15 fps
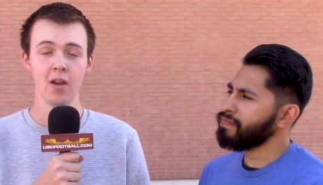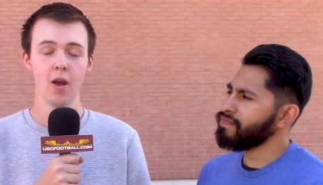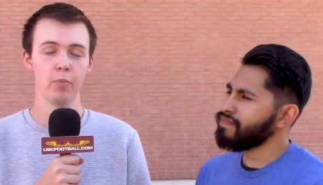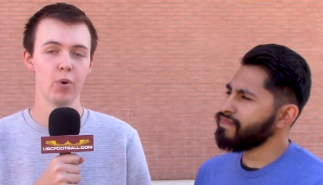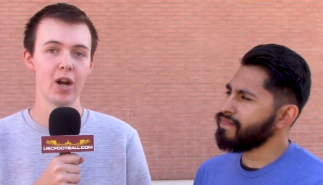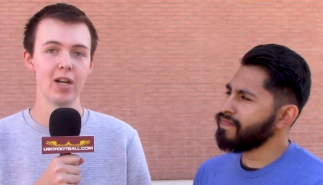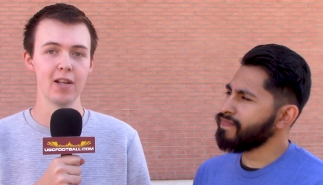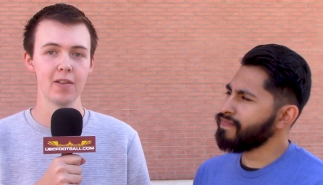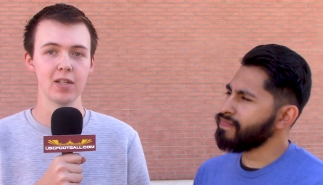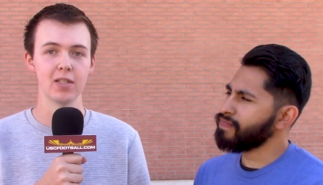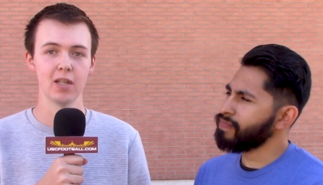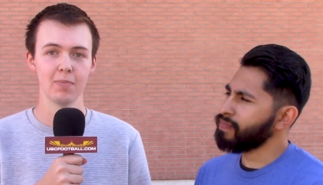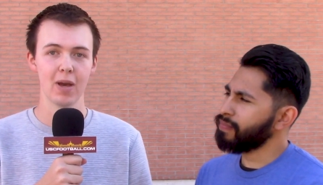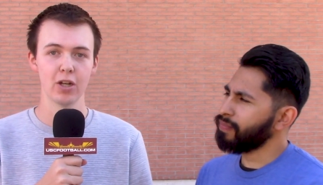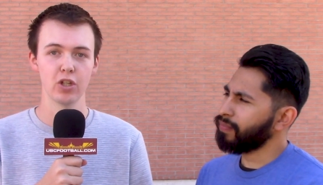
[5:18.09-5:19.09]
Speaker 1: Brett Neilon did
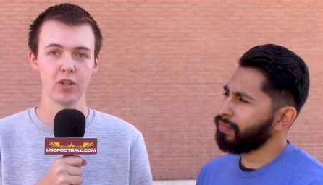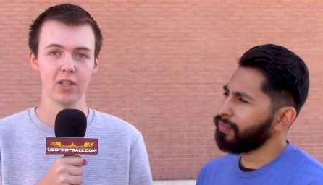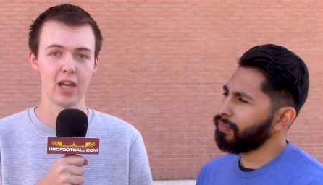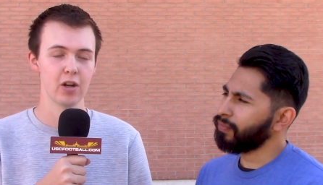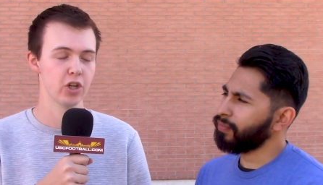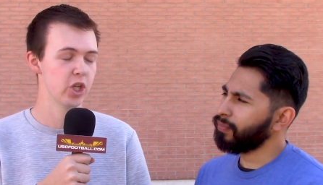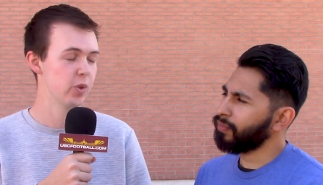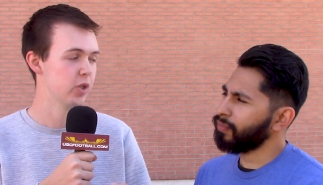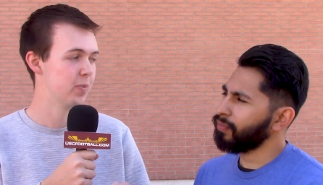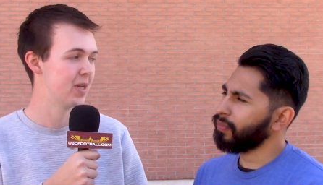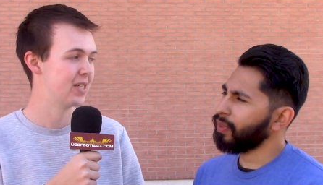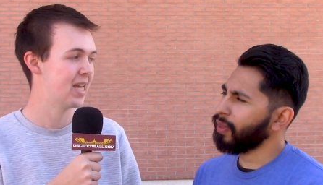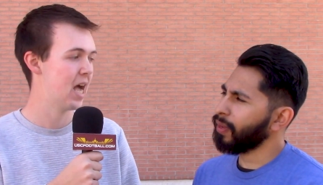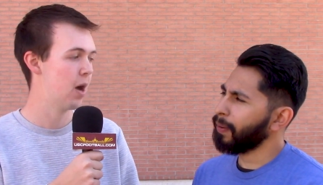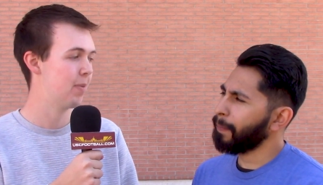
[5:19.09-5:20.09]
mention the energy was a bit
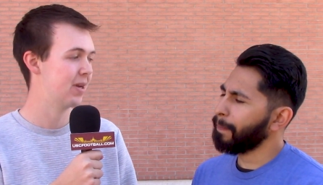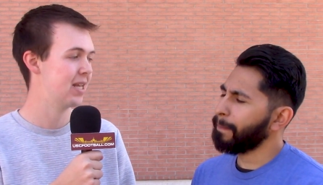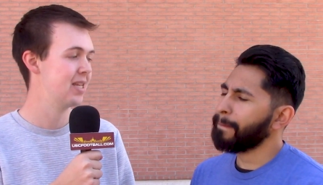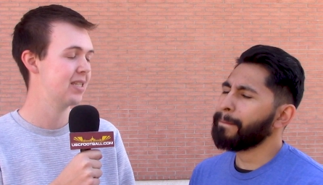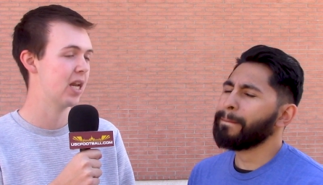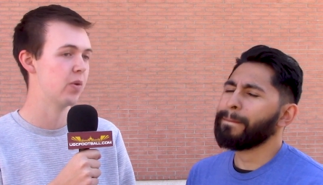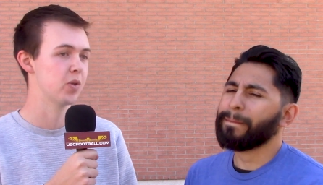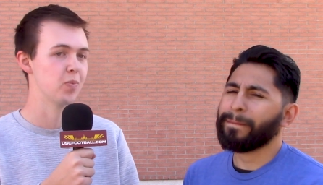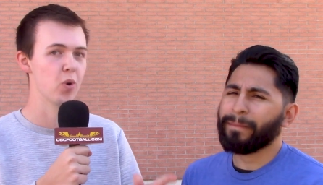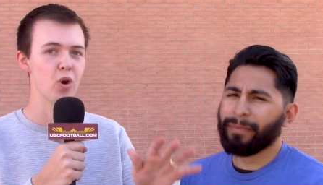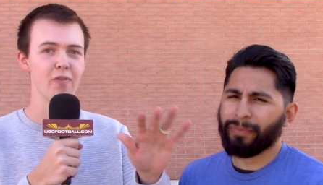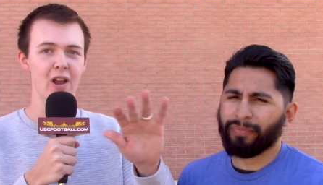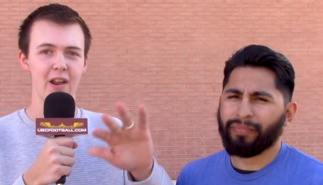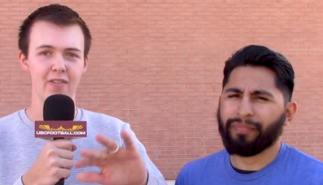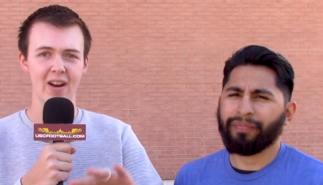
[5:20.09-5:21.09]
down, but he said it was more of
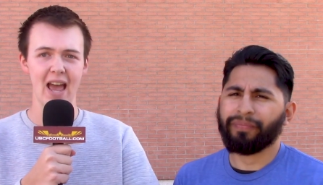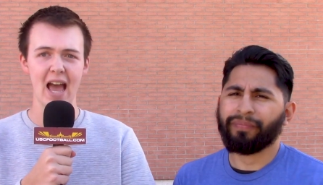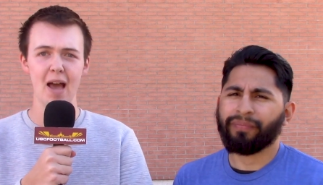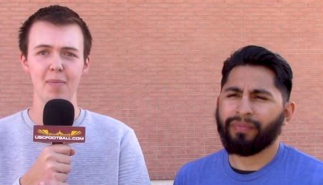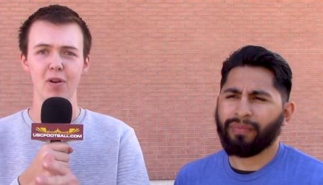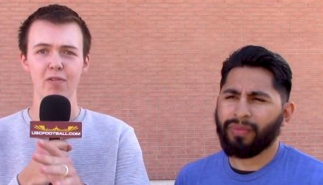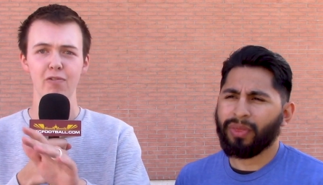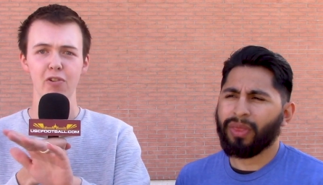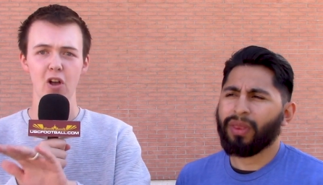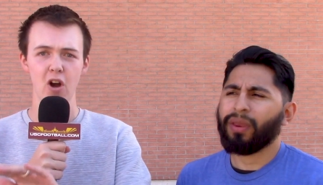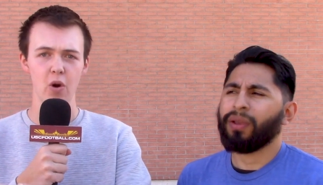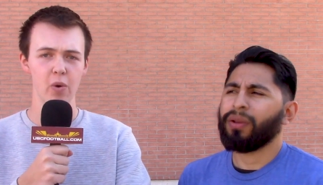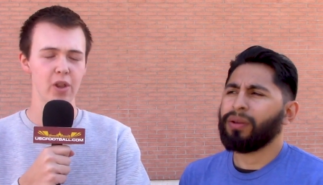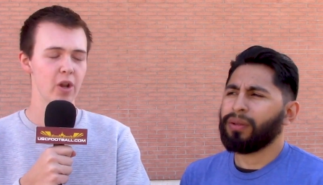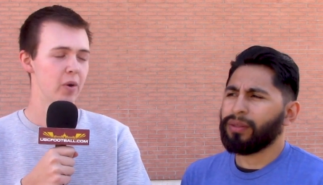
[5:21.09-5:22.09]
kind of an ebb and flow
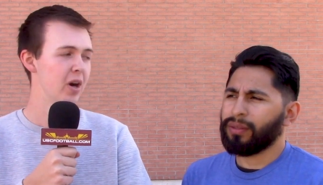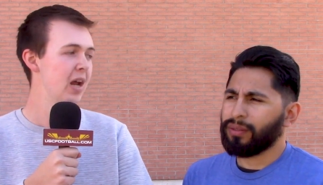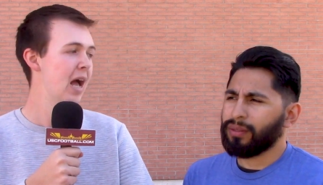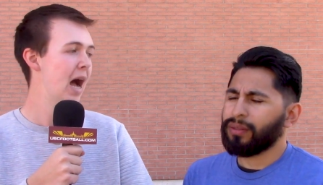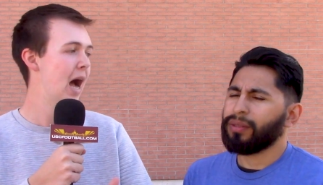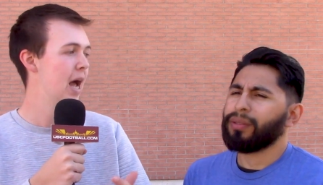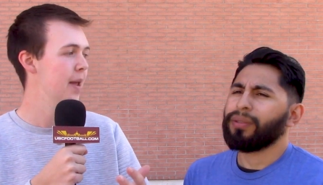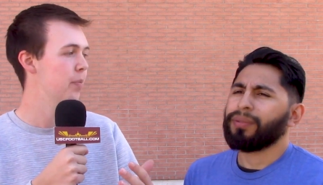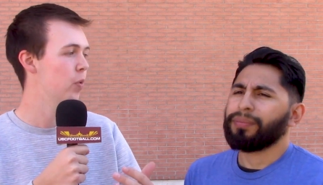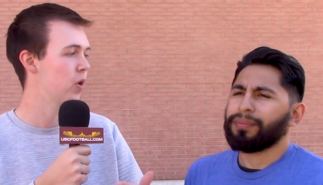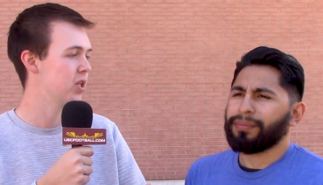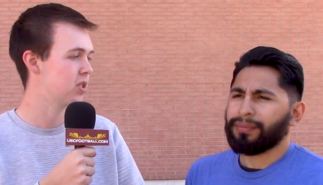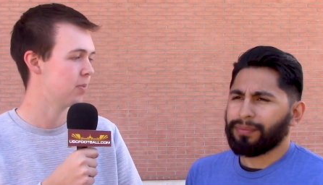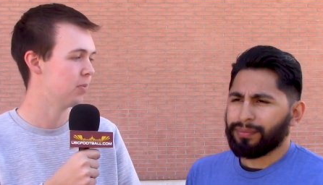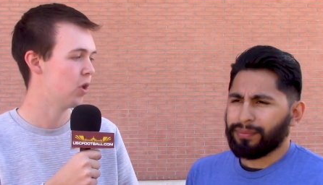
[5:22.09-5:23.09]
where there were high points,
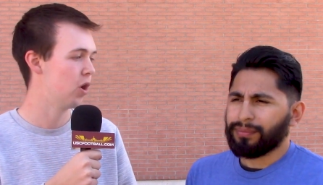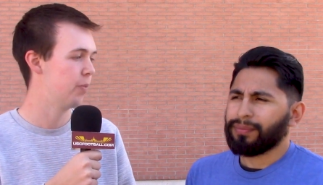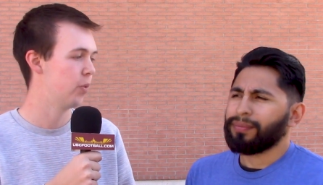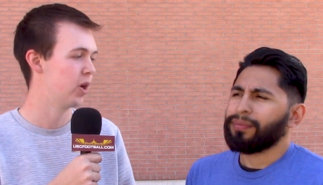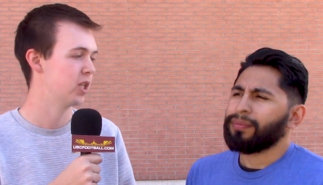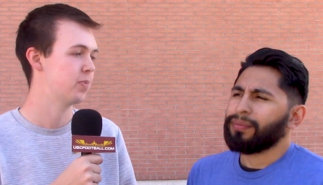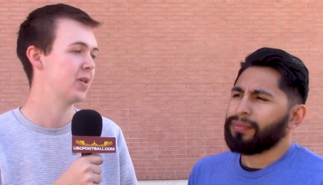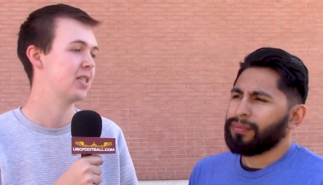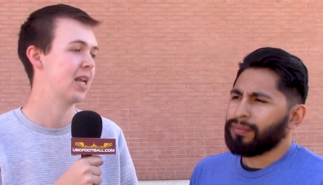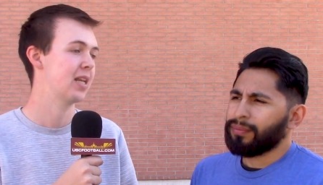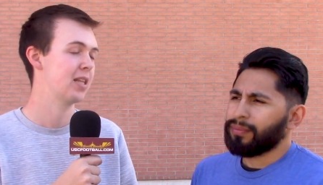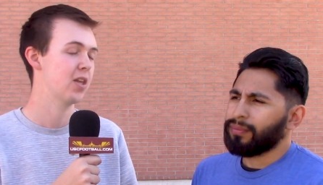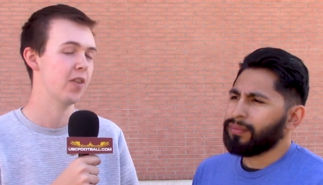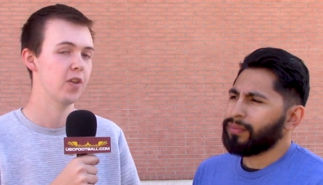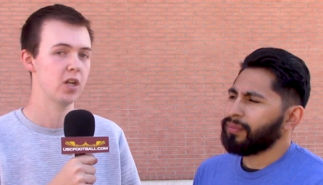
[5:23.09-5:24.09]
some low points, but he said he
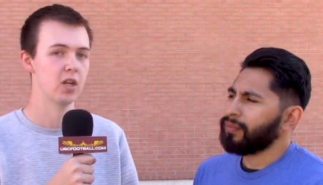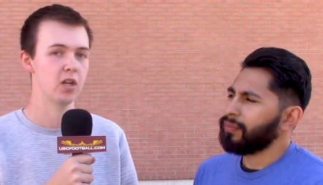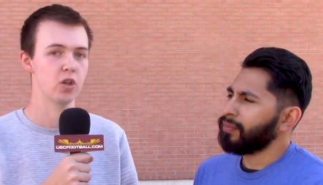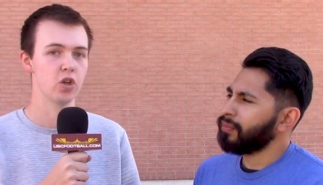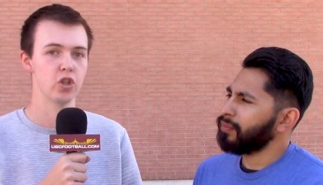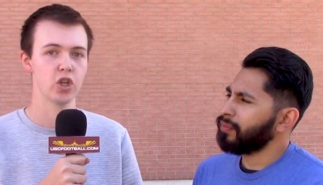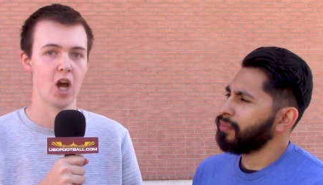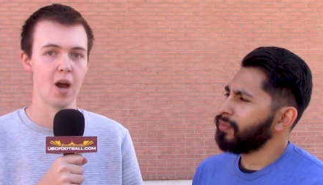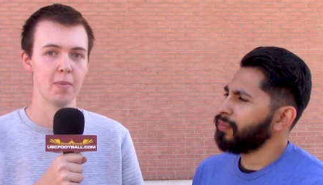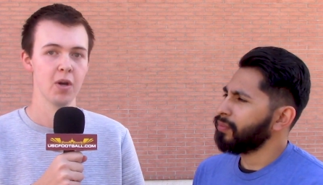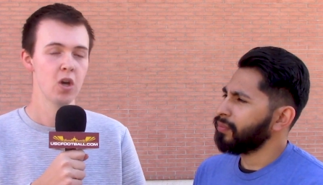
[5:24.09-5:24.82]
thought they did a good job